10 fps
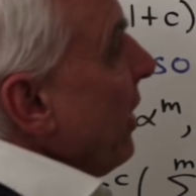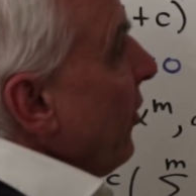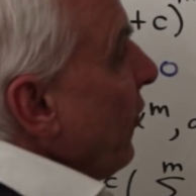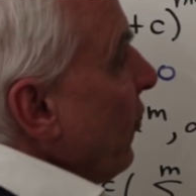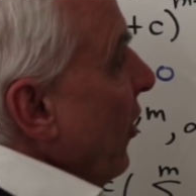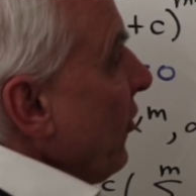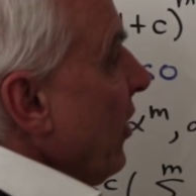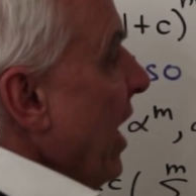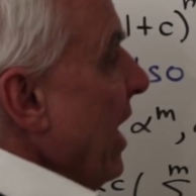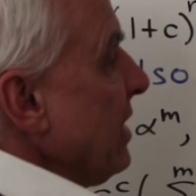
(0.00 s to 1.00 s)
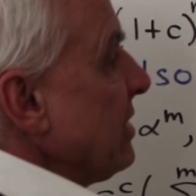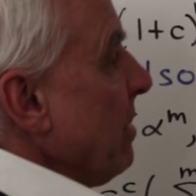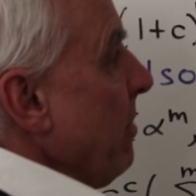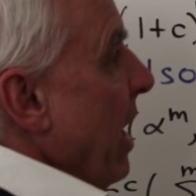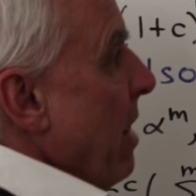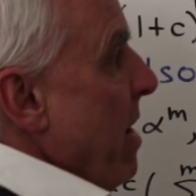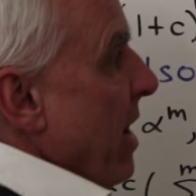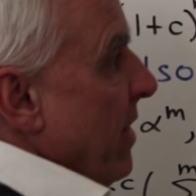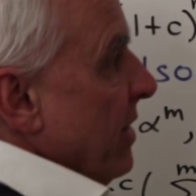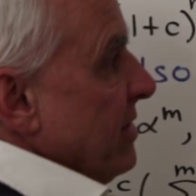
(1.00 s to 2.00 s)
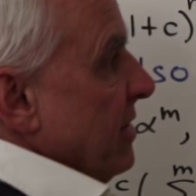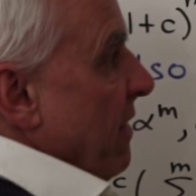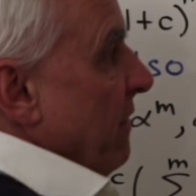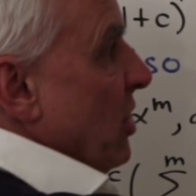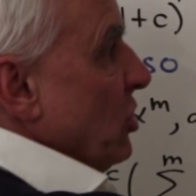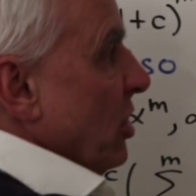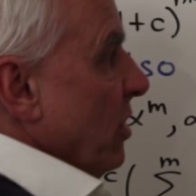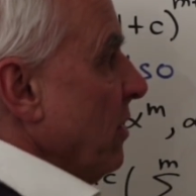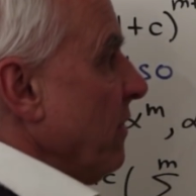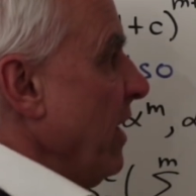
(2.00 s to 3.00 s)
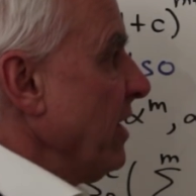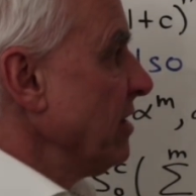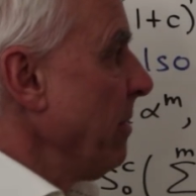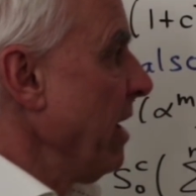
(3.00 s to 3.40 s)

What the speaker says: is just a sub mn. That's the definition of a sub